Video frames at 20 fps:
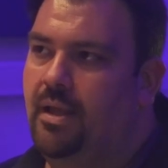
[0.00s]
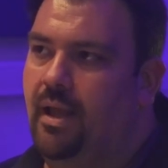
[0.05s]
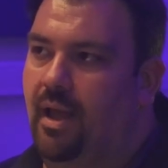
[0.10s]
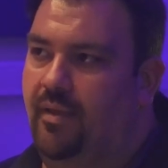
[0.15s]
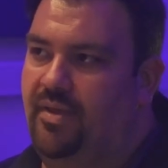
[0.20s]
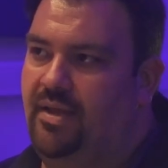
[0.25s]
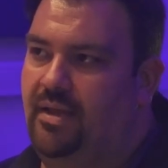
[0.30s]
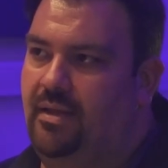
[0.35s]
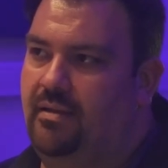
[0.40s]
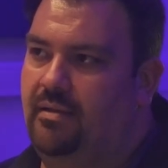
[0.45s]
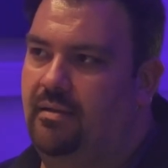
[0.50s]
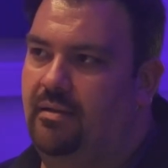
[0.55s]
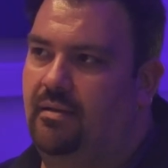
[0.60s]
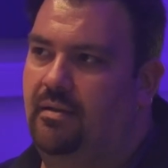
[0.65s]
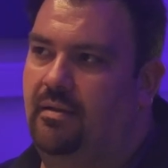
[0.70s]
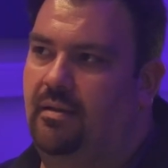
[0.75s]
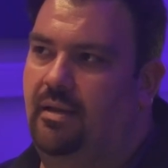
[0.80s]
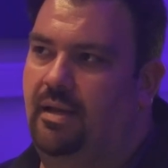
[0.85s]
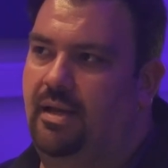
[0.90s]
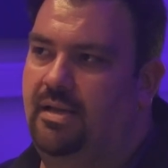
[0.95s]
I think
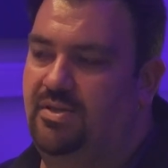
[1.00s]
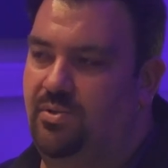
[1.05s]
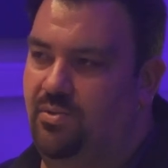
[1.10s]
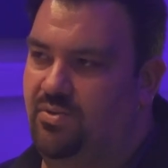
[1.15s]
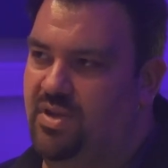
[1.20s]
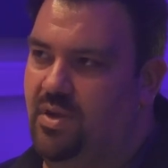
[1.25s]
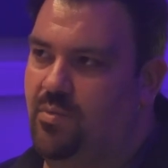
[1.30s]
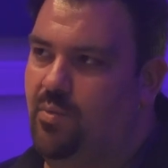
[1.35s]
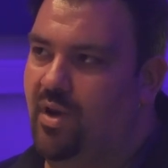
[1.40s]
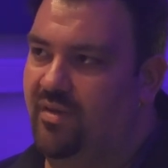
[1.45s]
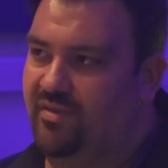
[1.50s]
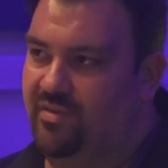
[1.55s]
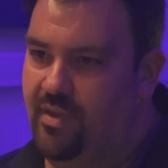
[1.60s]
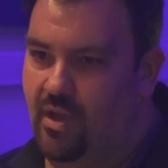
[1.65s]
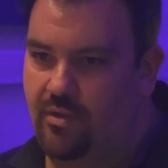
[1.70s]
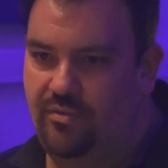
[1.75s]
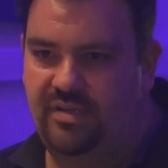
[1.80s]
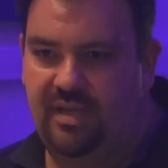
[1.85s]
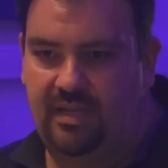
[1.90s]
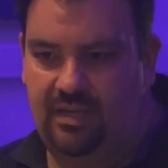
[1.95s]
it's also worth
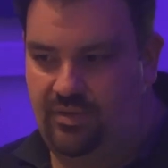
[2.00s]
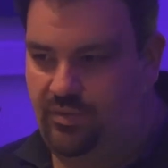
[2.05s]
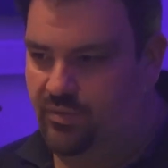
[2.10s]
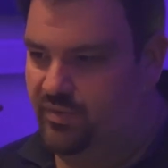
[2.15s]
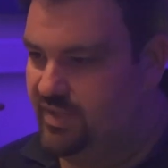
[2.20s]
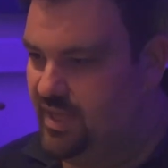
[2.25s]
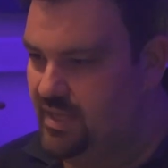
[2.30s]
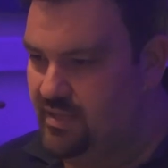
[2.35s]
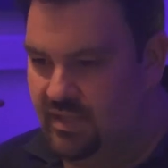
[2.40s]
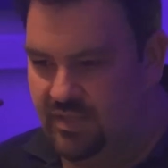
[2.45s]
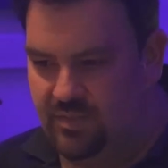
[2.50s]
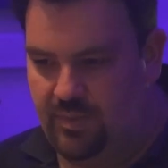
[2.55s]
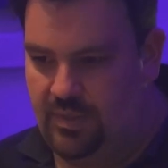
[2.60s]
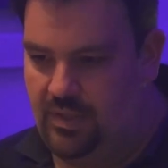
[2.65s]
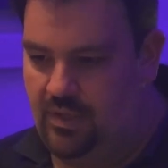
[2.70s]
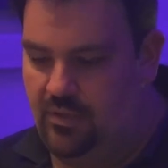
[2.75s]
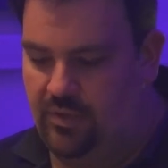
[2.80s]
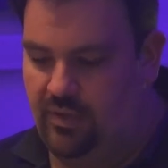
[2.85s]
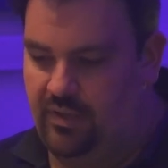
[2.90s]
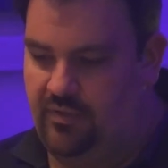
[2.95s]
noting, and you'll see this when
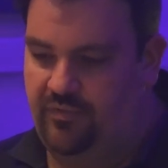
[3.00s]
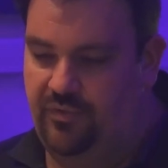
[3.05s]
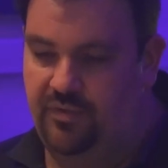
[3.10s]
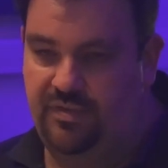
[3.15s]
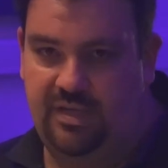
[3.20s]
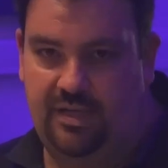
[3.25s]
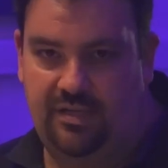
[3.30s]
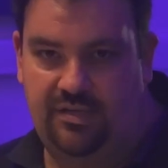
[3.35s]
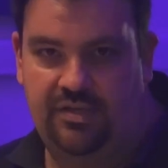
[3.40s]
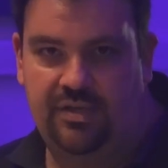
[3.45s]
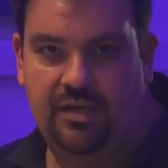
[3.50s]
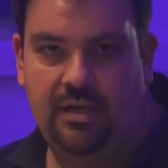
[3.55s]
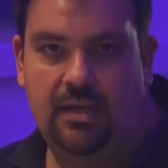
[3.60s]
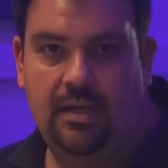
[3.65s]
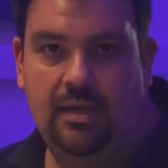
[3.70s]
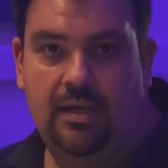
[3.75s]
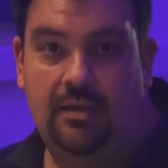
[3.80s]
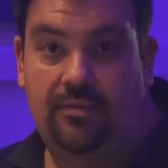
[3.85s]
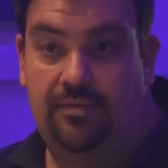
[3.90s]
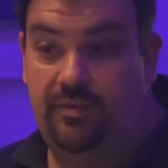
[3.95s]
you look at the footage,
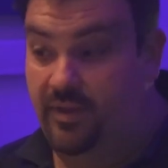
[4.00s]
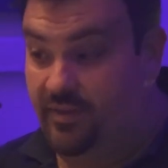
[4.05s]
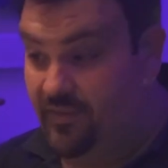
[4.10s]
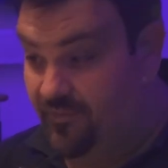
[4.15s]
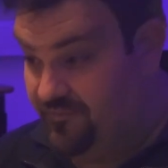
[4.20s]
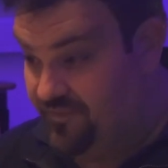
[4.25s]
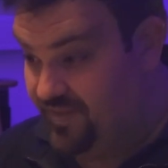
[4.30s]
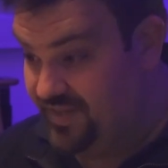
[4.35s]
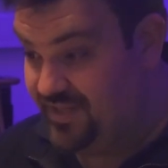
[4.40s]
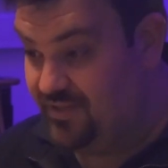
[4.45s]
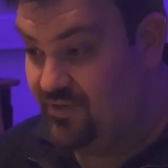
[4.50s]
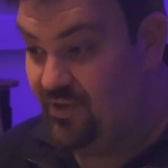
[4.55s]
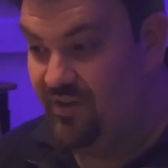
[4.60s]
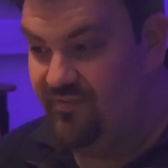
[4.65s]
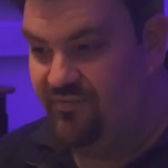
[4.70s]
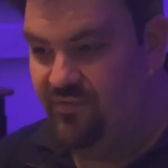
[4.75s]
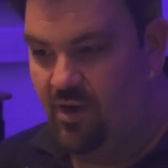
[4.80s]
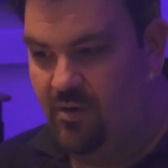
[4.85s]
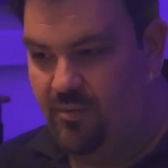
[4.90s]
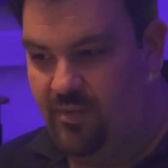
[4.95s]
that the physical
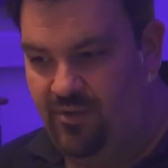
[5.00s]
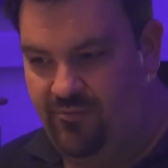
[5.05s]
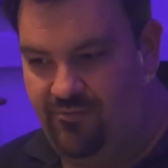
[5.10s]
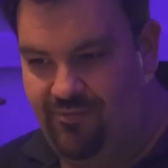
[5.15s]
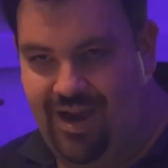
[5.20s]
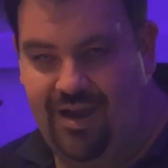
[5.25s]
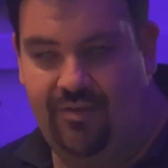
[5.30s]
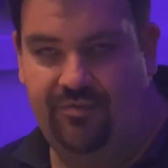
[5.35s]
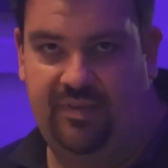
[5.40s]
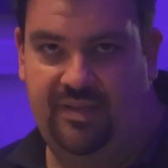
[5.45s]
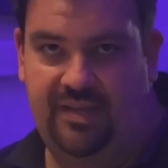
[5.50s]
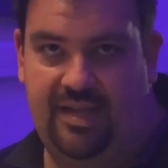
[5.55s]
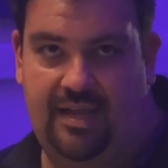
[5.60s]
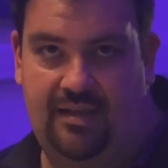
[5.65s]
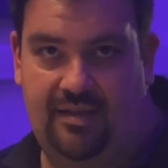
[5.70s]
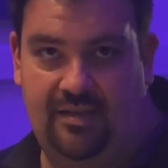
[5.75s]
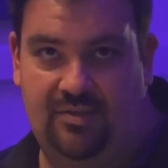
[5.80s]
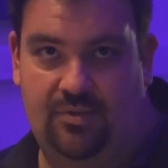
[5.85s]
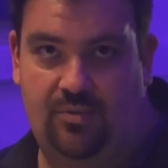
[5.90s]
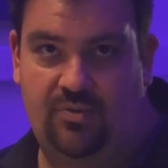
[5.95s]
environment around the
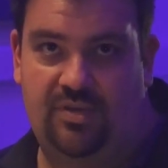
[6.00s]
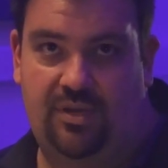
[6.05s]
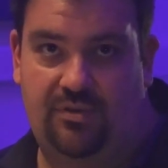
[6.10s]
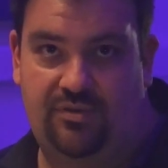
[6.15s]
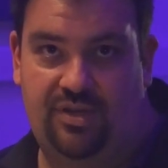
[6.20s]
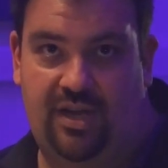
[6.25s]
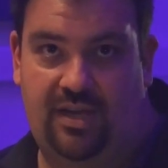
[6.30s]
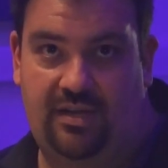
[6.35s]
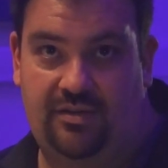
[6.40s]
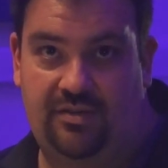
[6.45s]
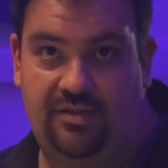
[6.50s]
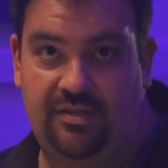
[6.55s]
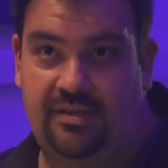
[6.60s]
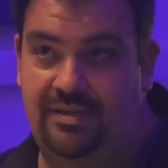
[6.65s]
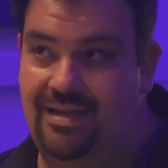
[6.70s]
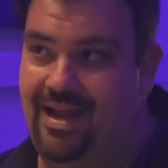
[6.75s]
kit has also changed.